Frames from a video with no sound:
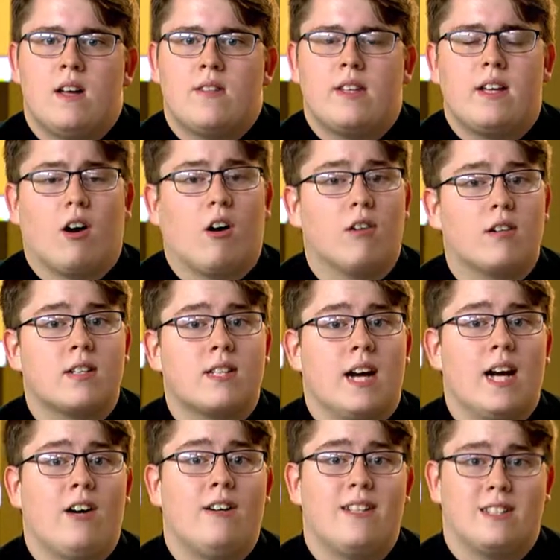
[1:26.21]
The art
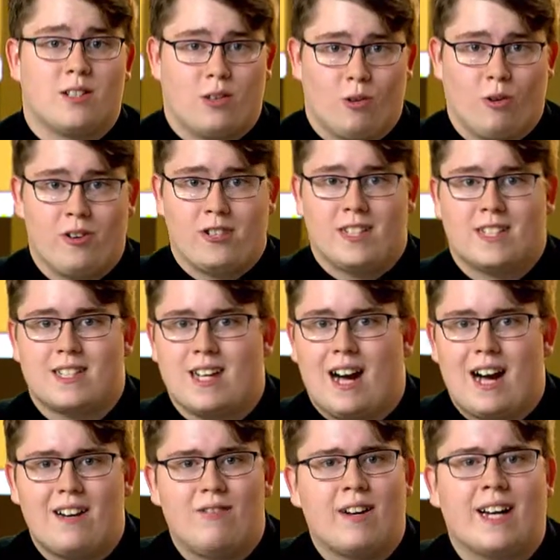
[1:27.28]
style is gorgeous.
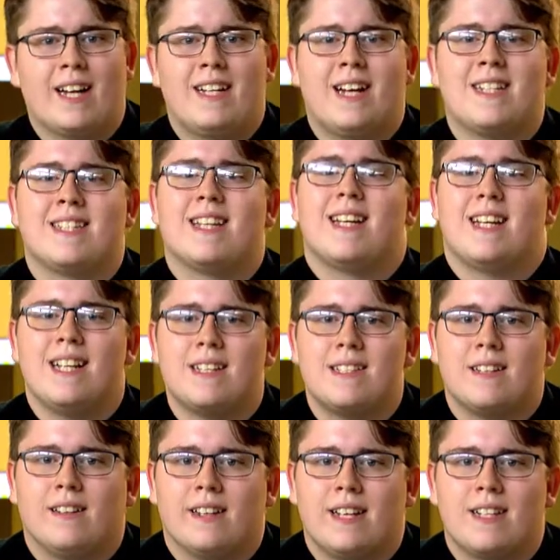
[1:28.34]
I recognized it
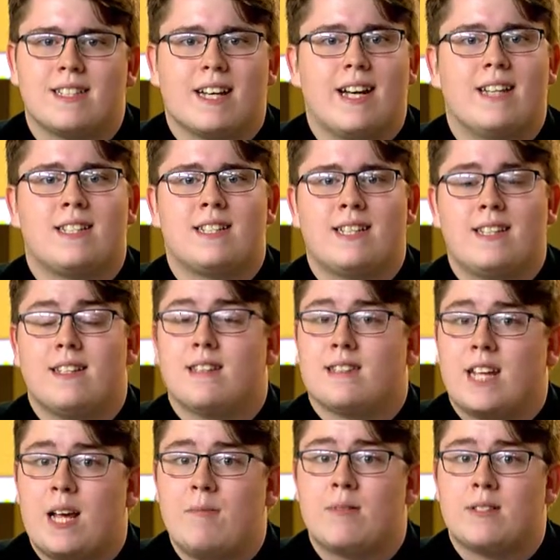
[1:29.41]
instantly as I had seen the
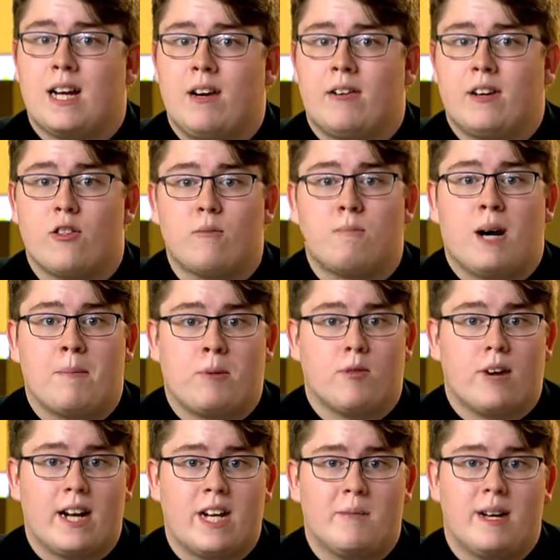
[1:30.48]
same style in other
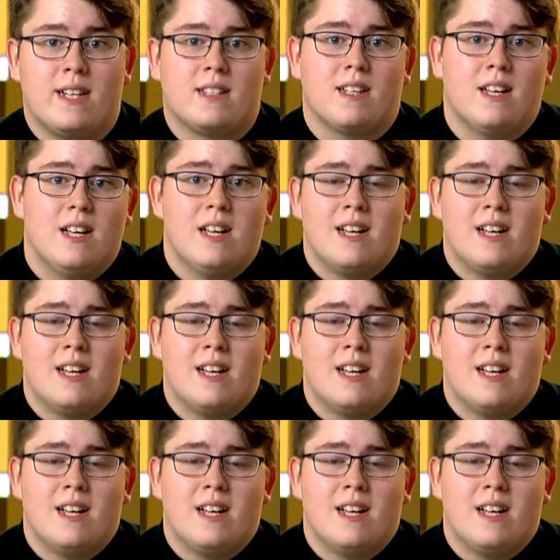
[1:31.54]
popular animes.